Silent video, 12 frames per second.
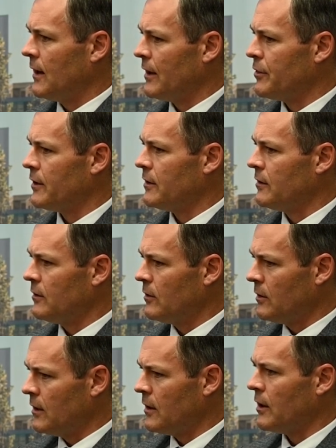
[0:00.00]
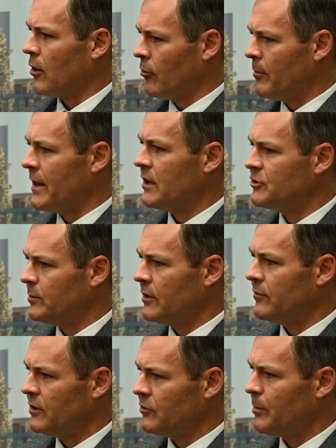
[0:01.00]
I think in our management
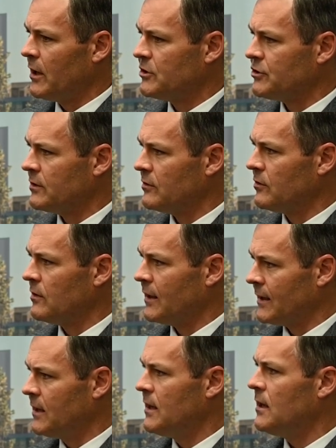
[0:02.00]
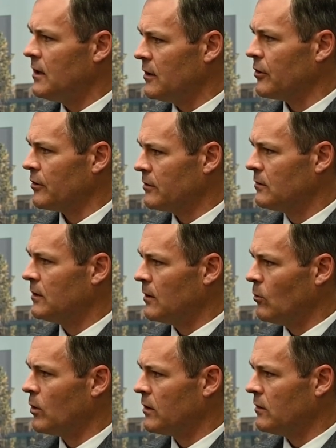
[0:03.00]
of these patients, the key here,
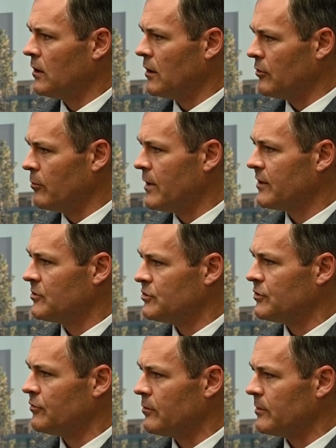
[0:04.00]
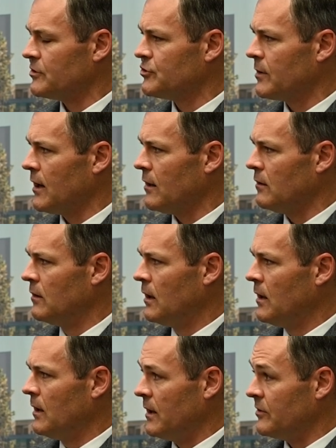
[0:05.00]
and one of the other messages from this trial,
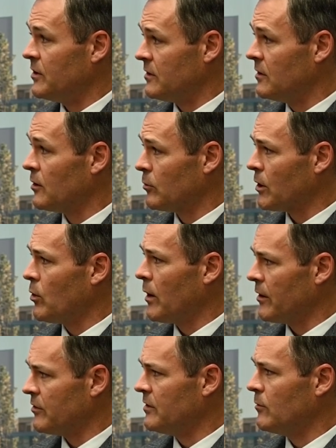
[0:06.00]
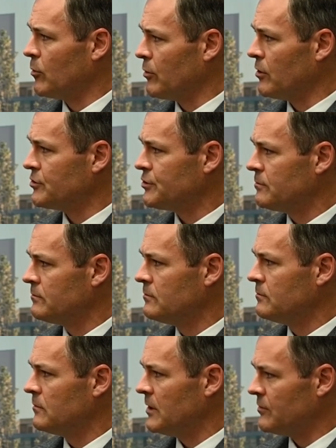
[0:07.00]
is that it's going to require a team approach.
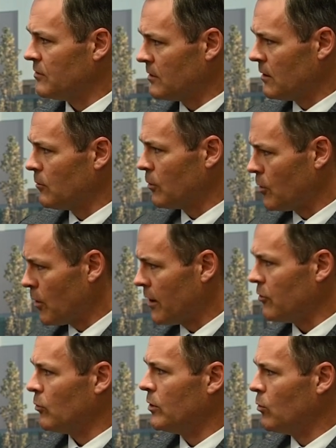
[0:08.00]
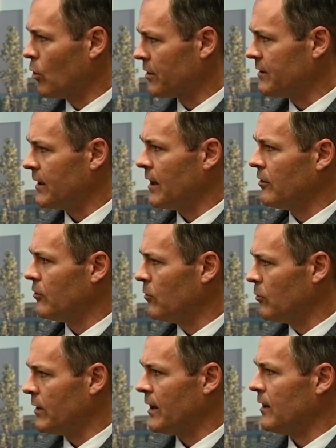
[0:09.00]
This is going to require that we work together and
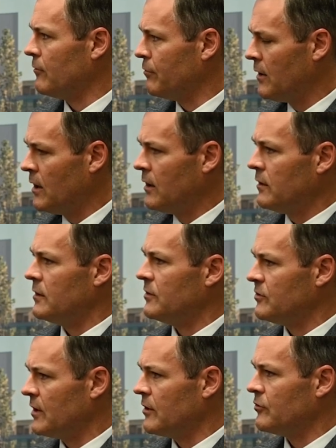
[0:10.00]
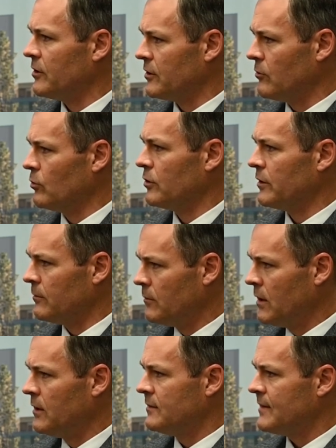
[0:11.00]
that we have these centers that can really
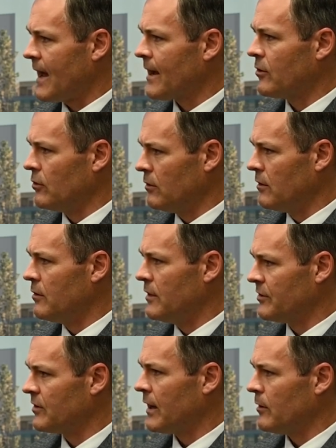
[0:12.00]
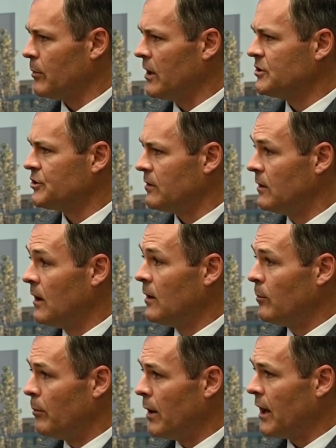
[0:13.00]
tackle this kind of patient.
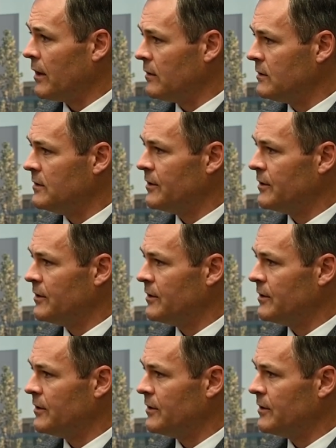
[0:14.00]
But